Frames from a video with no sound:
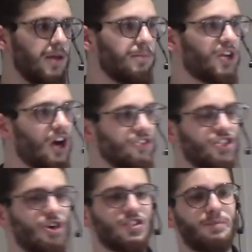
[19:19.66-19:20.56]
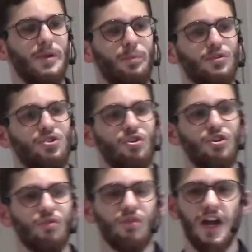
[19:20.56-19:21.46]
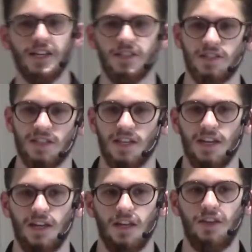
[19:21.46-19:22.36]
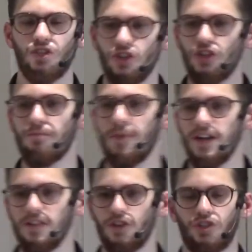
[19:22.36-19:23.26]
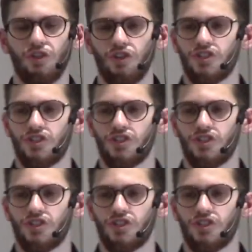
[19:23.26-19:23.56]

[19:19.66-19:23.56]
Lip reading: because those people took your rights. They took your money, they took your